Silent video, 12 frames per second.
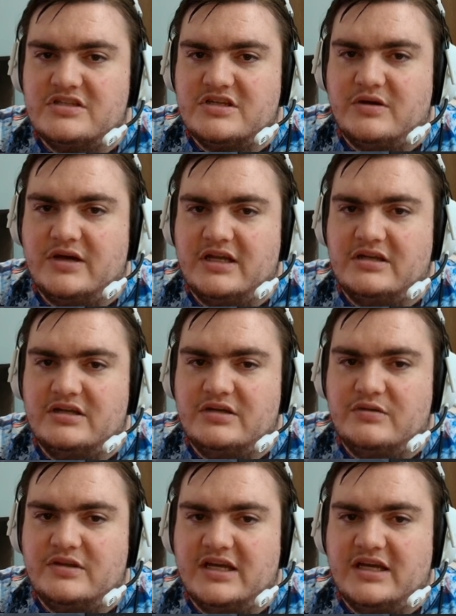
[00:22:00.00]
Let's go ahead and
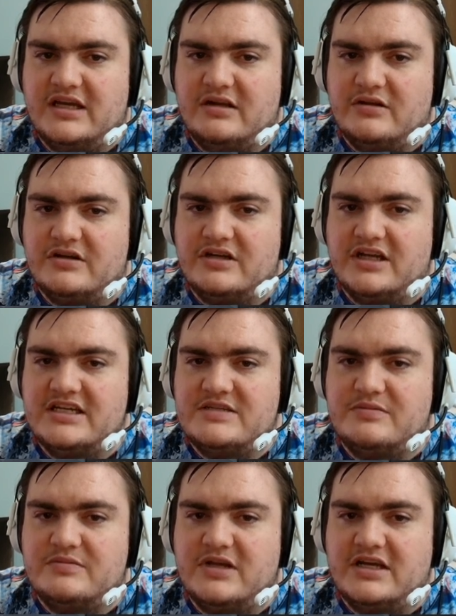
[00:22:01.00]
do that. It'll look
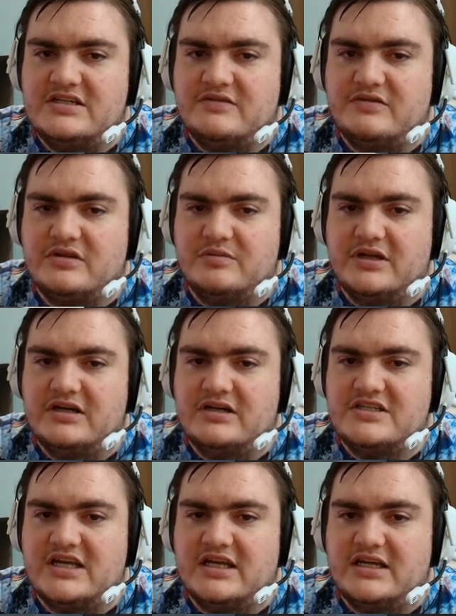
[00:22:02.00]
nicer for the
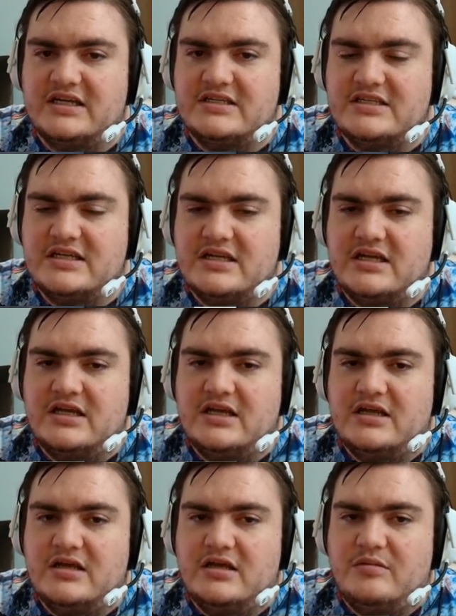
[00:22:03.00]
player's eyes.
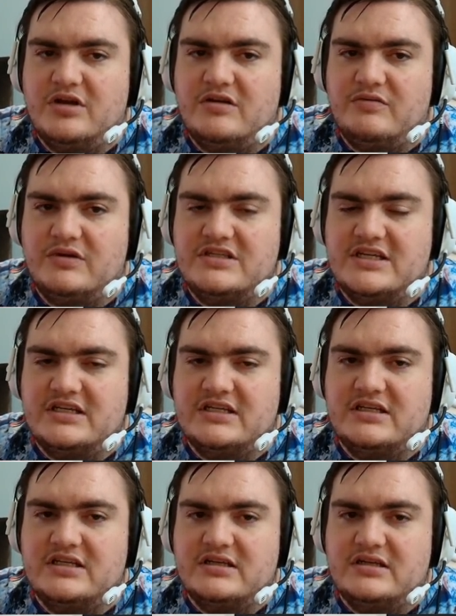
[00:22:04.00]
But if we
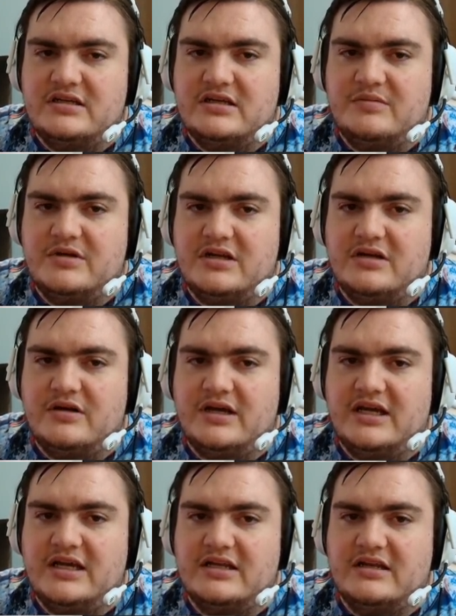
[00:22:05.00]
didn't, I'm going to go
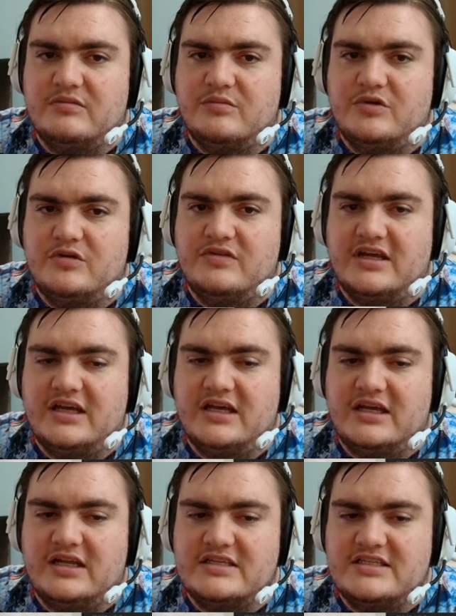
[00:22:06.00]
ahead and remove
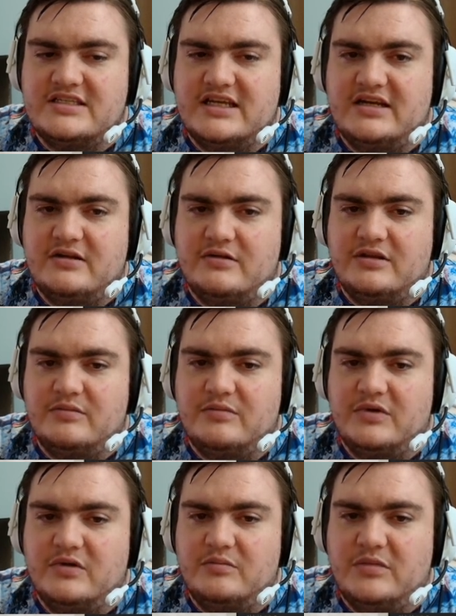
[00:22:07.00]
that and instead only
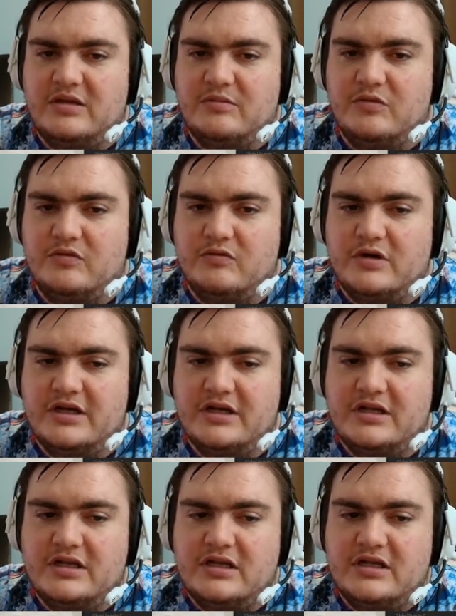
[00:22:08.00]
make it move
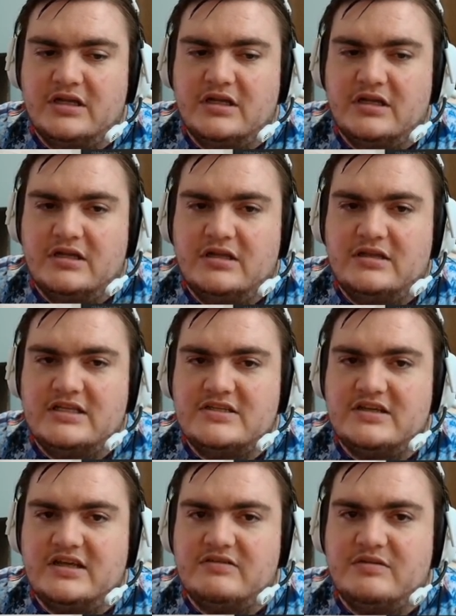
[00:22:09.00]
1. This
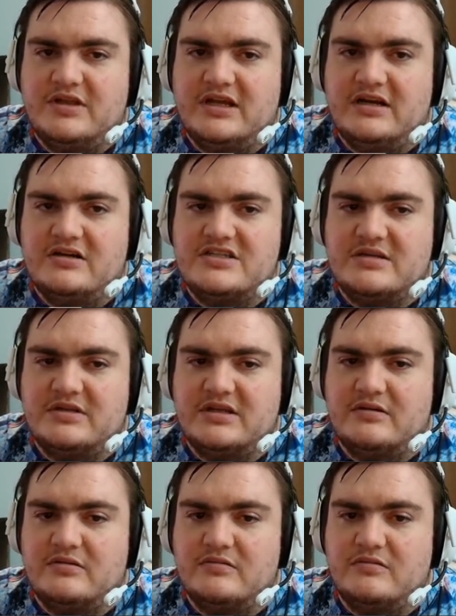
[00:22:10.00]
will give the player
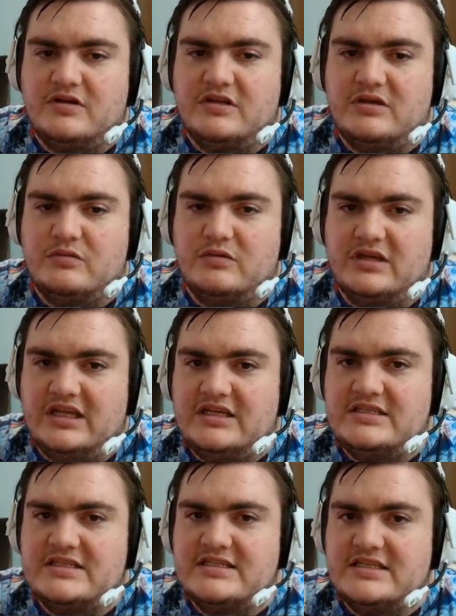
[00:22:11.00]
something really
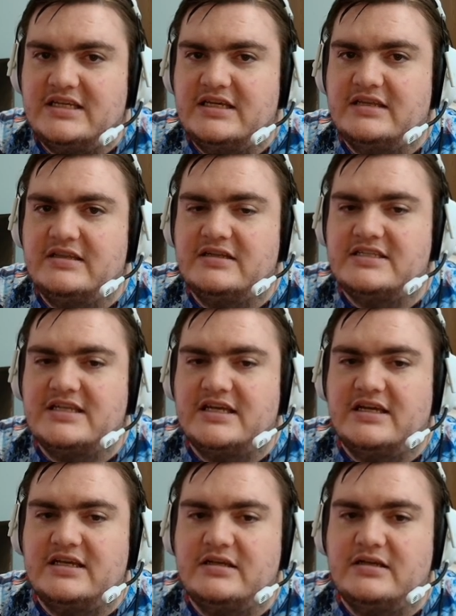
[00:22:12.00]
unique to see in the
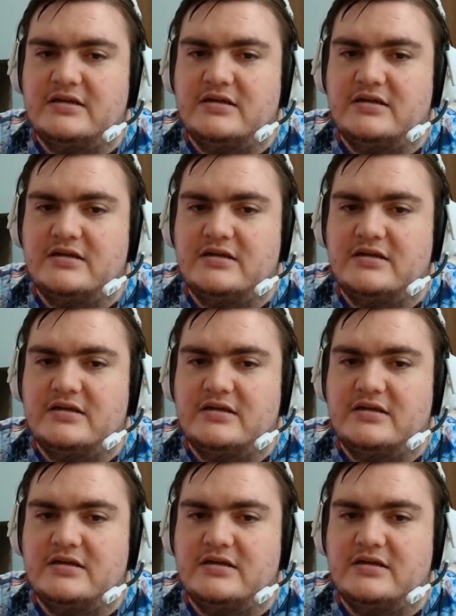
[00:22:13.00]
design.